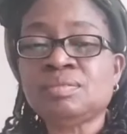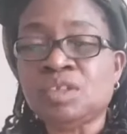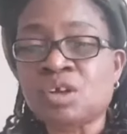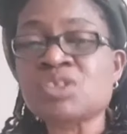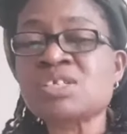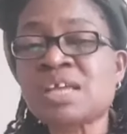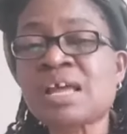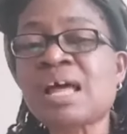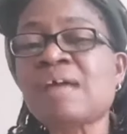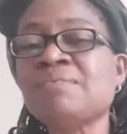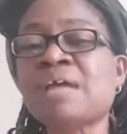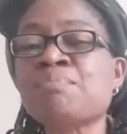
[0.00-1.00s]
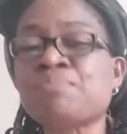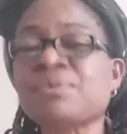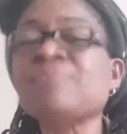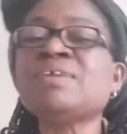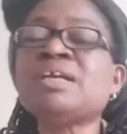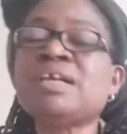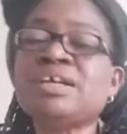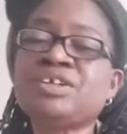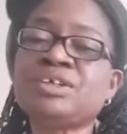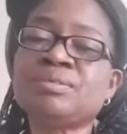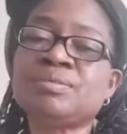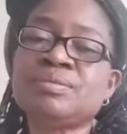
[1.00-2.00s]
does he have that
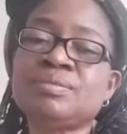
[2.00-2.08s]
privilege?